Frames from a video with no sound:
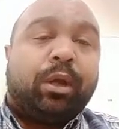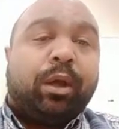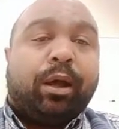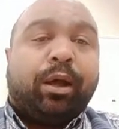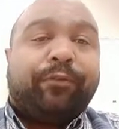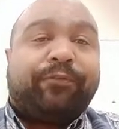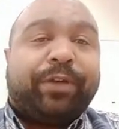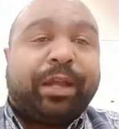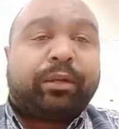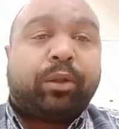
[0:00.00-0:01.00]
affect
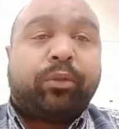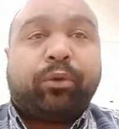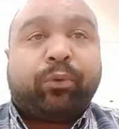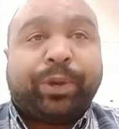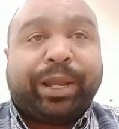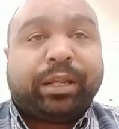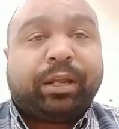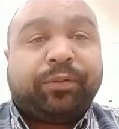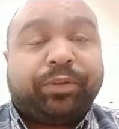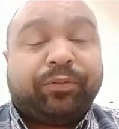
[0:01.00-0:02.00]
the rate of
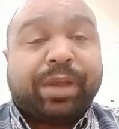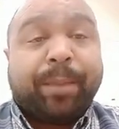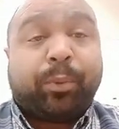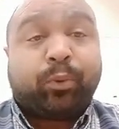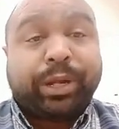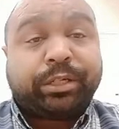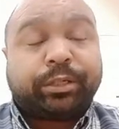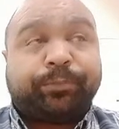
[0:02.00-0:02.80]
evaporation.